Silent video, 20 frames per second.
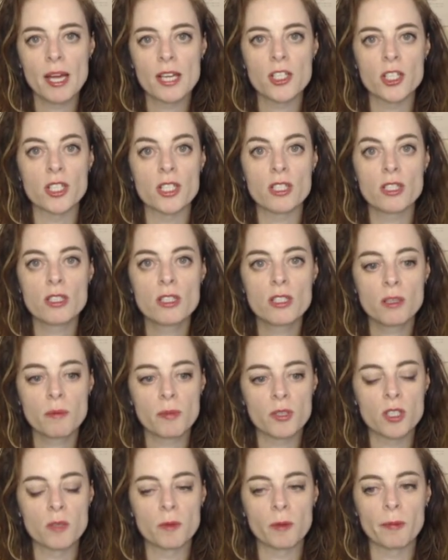Elementor is
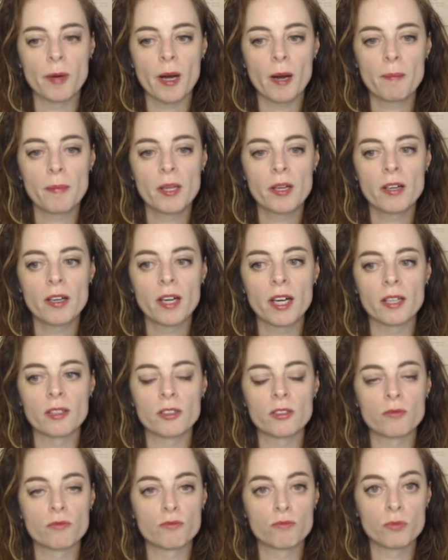super, super popular
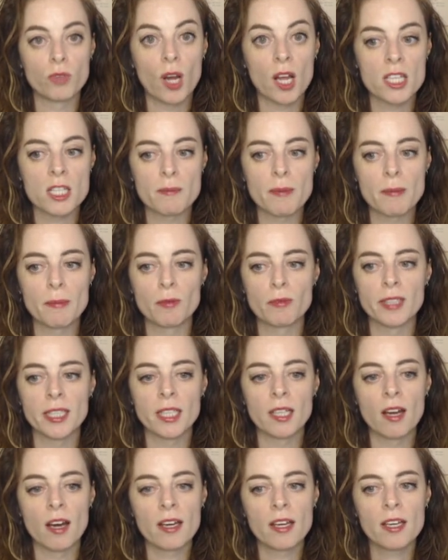and lots of people
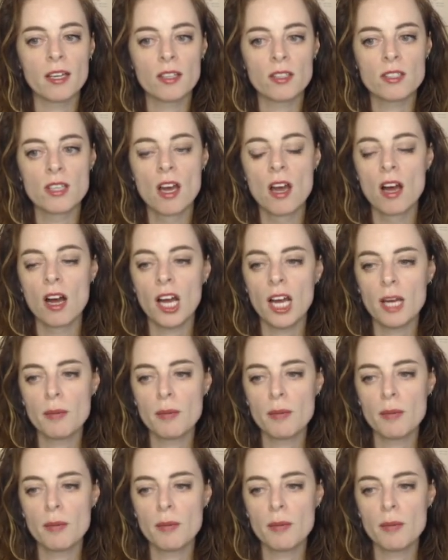really like it.